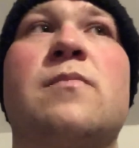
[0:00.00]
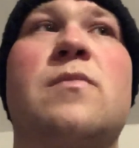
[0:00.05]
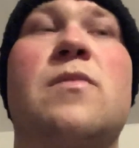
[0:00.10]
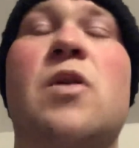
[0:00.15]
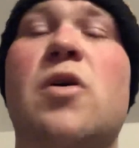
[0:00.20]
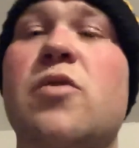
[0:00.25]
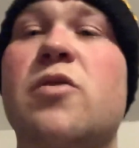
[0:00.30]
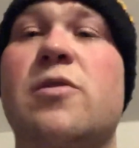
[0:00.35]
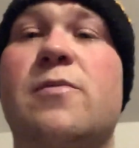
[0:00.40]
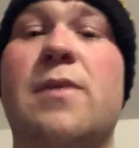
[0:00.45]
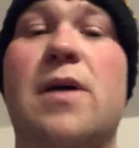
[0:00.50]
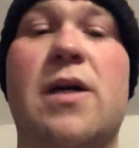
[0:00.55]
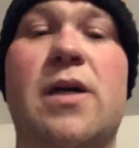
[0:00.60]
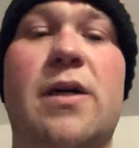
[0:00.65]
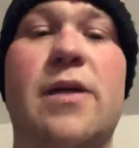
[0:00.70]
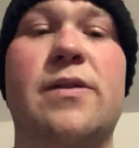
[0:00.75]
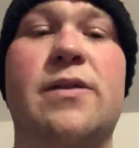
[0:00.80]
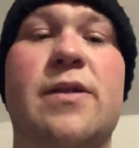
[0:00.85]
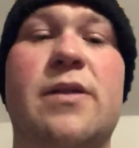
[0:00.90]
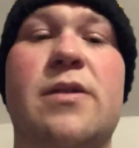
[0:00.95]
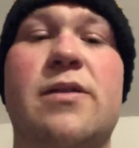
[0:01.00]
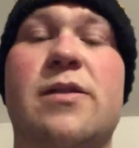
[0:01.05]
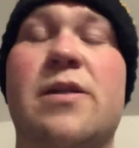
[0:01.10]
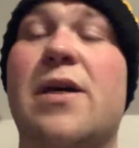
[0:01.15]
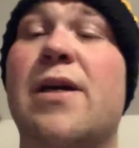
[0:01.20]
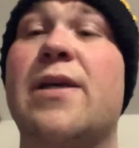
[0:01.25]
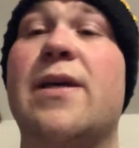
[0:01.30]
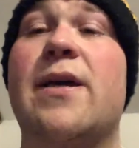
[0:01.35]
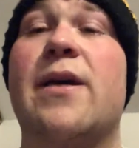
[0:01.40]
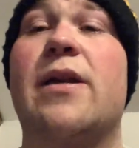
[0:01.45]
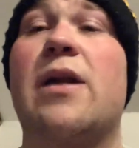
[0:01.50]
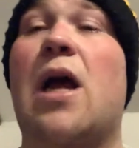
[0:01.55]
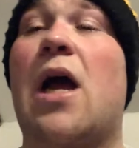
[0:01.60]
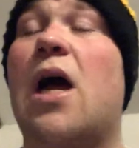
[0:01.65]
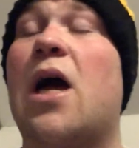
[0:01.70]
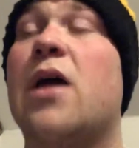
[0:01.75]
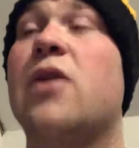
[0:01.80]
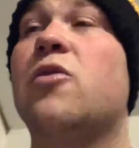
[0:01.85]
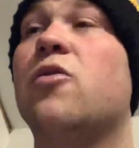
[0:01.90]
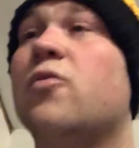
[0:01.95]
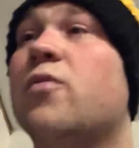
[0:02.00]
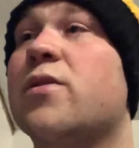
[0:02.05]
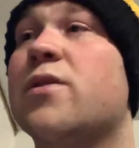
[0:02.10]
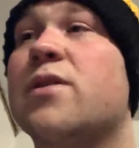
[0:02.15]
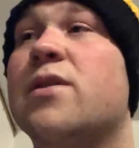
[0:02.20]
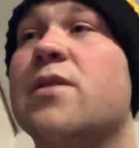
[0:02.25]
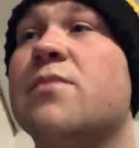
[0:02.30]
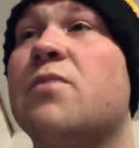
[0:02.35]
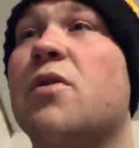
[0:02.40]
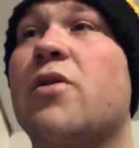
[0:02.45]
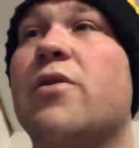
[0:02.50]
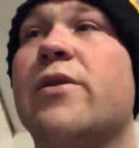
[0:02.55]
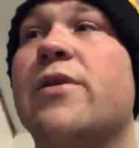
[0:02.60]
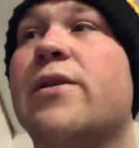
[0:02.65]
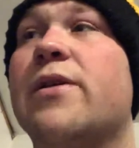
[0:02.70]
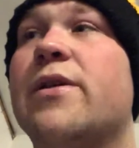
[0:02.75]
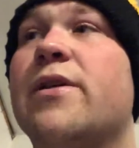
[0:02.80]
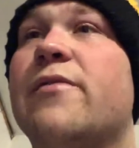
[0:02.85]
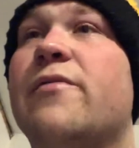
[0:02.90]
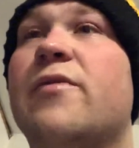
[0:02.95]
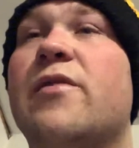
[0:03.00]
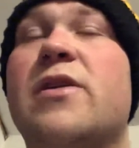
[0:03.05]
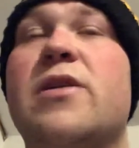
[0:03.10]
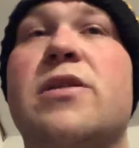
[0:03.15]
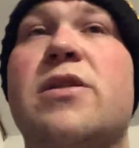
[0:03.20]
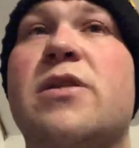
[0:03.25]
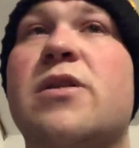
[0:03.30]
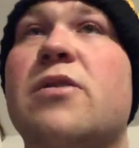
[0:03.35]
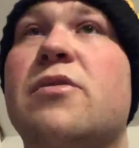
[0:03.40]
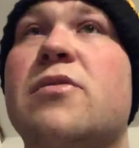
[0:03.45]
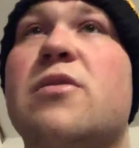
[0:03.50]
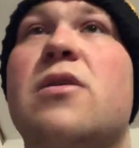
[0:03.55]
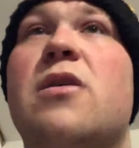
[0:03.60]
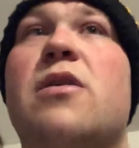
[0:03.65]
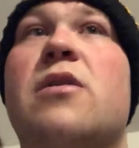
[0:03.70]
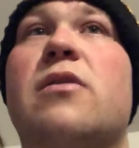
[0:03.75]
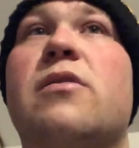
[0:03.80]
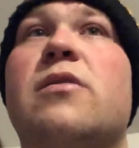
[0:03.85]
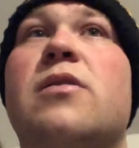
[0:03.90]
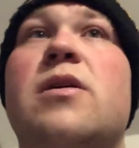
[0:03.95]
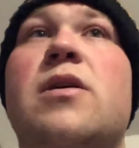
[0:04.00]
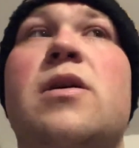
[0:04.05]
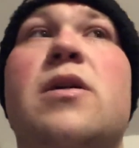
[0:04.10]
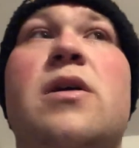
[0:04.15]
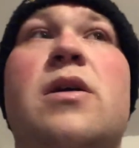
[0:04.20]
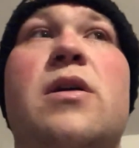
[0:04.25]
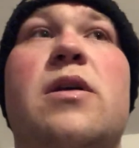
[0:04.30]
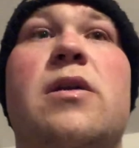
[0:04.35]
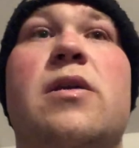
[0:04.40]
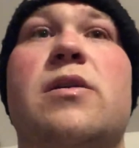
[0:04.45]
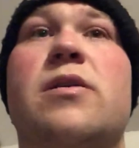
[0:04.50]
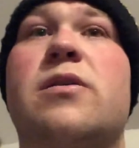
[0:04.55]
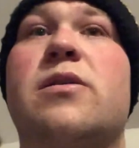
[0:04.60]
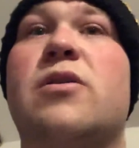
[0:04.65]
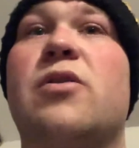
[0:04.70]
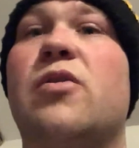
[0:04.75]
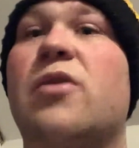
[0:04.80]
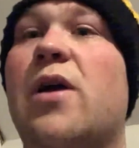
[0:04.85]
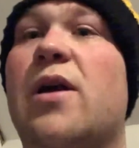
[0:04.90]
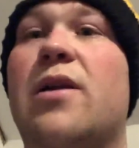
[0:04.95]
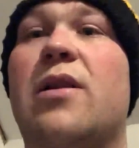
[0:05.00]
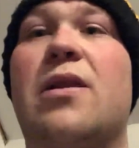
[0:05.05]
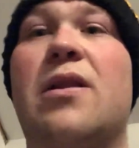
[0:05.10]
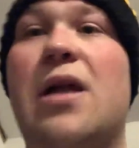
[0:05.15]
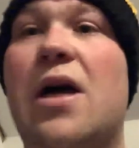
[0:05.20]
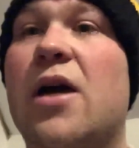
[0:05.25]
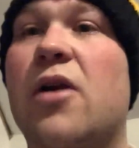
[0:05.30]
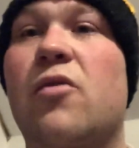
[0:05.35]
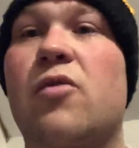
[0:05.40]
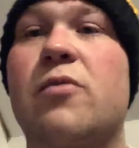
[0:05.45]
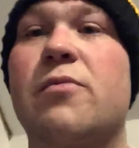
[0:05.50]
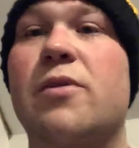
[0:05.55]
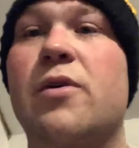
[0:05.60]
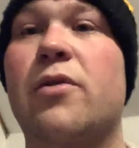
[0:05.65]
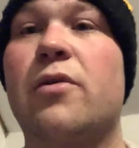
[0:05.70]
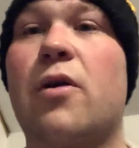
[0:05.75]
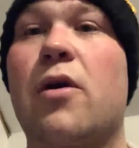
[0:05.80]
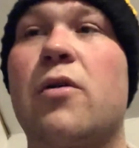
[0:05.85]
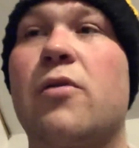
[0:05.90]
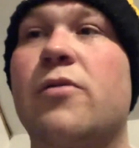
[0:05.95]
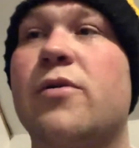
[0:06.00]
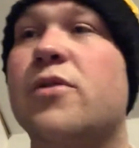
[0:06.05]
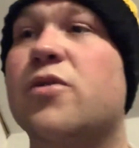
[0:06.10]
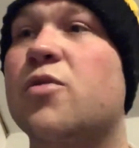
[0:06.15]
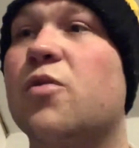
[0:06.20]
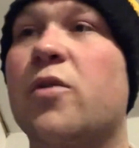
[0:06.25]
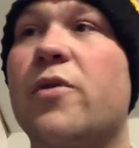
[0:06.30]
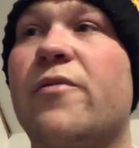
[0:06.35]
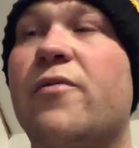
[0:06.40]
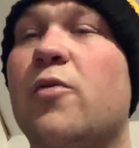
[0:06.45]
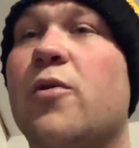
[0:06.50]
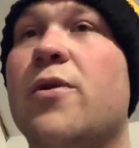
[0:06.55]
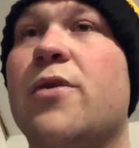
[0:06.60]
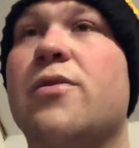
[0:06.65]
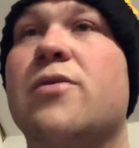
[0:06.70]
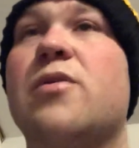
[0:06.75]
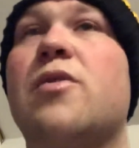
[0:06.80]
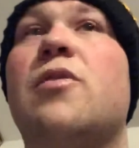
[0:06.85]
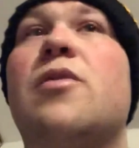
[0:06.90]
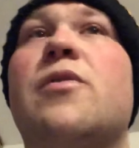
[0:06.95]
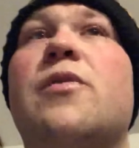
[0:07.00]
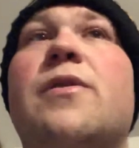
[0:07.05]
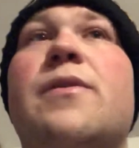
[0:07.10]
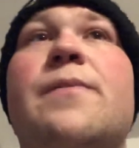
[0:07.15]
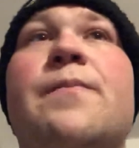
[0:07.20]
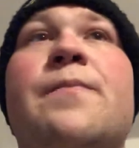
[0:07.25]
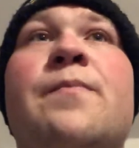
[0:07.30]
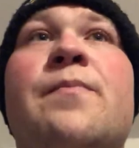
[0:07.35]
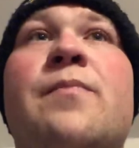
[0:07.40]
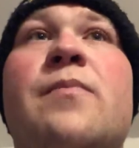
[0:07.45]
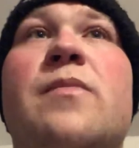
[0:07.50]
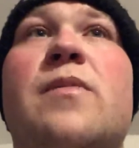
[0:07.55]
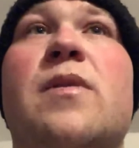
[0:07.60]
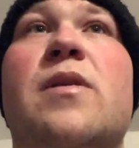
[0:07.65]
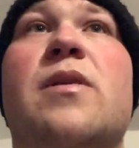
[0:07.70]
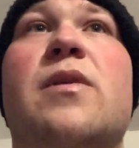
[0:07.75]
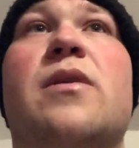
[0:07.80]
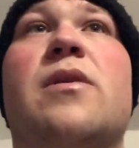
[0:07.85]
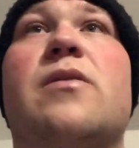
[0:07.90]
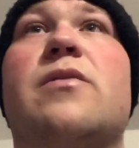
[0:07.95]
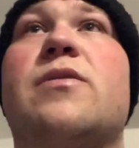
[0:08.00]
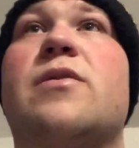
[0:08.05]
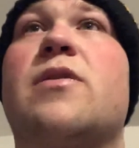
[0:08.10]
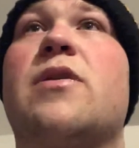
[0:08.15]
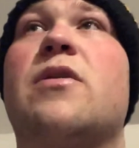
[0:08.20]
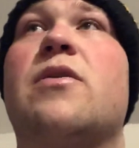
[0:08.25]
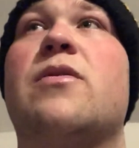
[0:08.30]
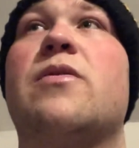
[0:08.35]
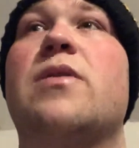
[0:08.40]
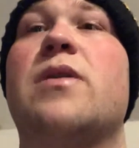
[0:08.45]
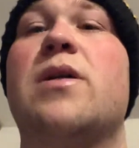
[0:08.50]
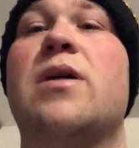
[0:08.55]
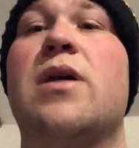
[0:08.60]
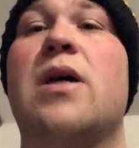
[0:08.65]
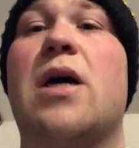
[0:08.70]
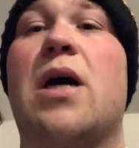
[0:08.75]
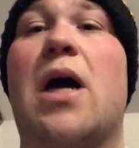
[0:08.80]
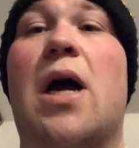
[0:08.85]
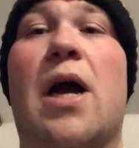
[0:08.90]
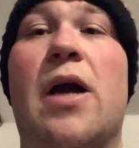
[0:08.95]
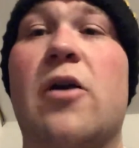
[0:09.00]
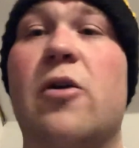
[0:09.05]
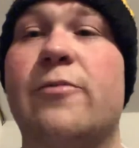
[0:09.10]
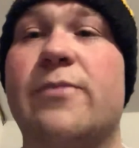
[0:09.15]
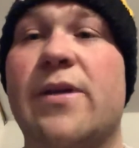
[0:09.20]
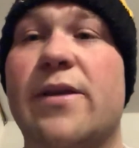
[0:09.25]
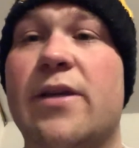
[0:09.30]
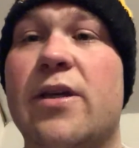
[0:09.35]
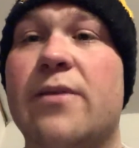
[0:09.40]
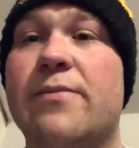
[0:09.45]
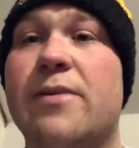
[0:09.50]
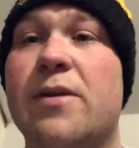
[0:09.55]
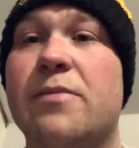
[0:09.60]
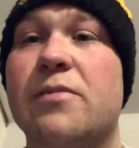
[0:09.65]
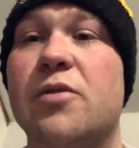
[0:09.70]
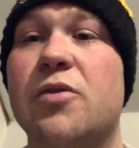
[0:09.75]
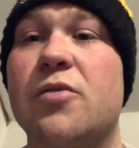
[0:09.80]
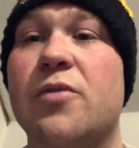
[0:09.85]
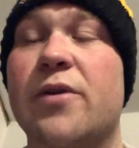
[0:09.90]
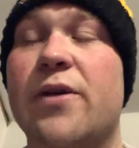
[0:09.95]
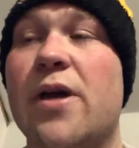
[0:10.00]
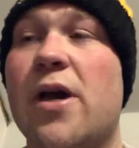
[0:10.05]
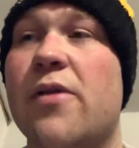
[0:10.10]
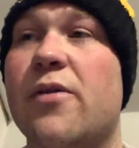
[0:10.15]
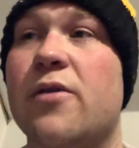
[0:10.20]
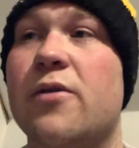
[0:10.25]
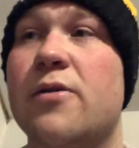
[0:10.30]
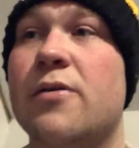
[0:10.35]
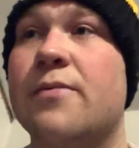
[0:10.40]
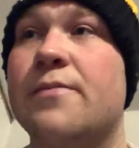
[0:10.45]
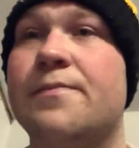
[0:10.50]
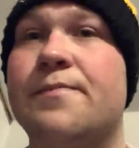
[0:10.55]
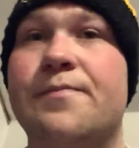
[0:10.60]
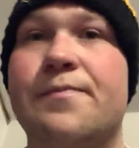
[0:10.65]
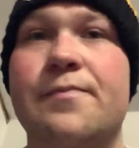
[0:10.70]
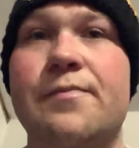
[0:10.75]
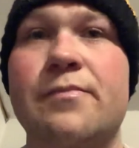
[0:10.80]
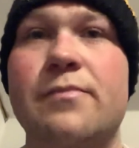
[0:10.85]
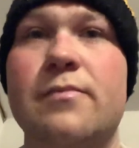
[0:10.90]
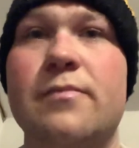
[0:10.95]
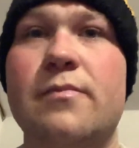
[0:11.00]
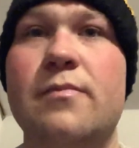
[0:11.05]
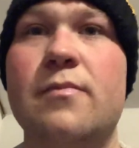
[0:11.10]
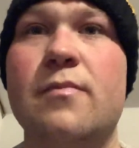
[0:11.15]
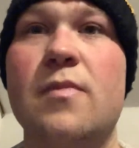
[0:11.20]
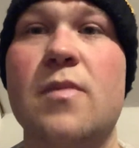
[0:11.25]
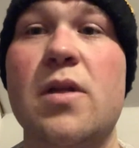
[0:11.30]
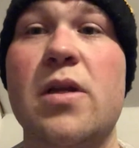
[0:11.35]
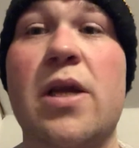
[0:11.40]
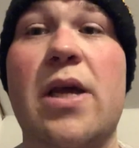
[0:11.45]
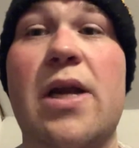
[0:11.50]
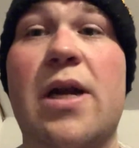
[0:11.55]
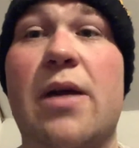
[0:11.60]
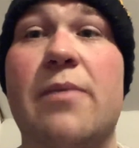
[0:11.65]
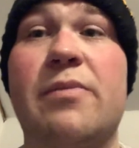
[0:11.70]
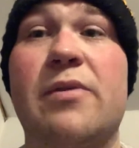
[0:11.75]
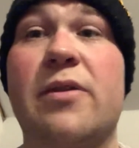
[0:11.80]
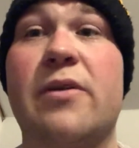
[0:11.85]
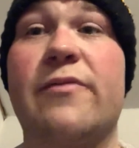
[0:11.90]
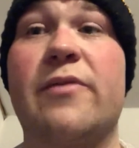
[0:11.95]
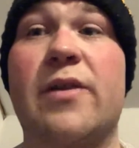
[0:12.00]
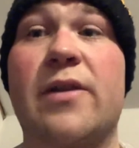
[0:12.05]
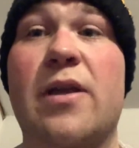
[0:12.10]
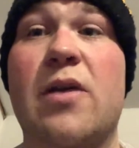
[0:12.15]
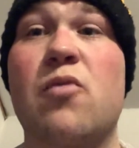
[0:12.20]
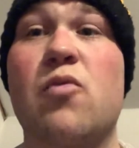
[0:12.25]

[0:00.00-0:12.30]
those are my ideas. Again, I don't want to see Murray leave. He's still young. Still got a lot of room to grow. He's 24 years old, you know, so I hope they keep them two together, and I believe that they